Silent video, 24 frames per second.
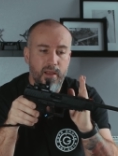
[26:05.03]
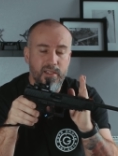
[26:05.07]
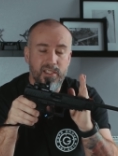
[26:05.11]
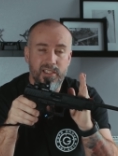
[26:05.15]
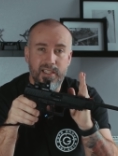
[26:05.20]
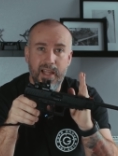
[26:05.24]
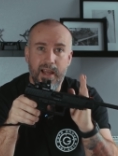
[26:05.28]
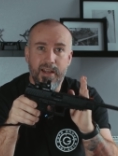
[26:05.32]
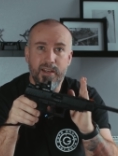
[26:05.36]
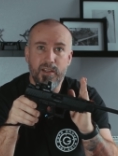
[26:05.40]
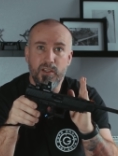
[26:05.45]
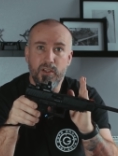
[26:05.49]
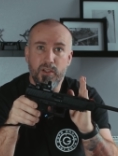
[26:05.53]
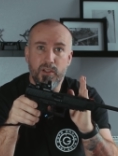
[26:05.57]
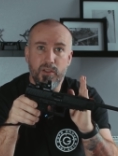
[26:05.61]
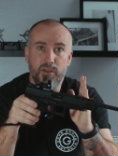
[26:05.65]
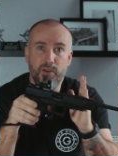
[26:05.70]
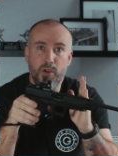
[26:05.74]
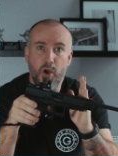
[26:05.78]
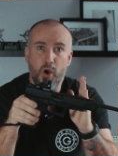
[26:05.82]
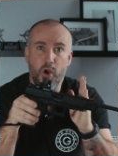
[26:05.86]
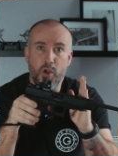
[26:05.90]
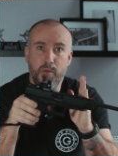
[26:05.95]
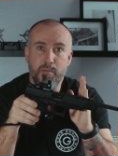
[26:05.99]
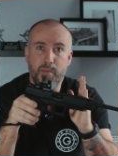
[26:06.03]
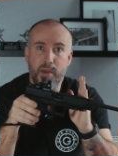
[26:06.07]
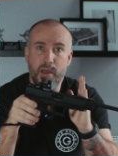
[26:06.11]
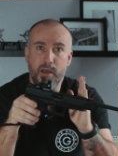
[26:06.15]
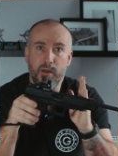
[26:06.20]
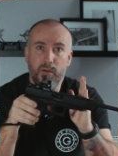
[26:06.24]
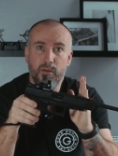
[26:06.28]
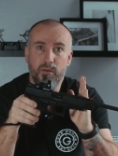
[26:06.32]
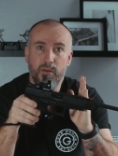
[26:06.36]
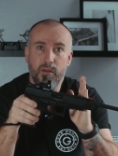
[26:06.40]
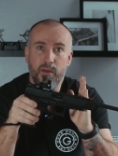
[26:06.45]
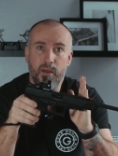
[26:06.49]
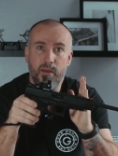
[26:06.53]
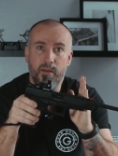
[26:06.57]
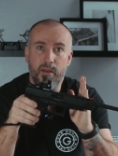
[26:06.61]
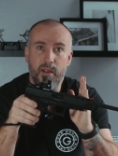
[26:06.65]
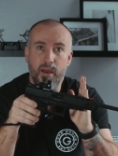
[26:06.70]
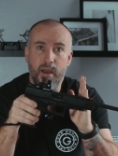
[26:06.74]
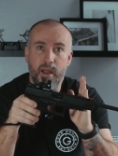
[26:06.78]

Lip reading: standard 9mm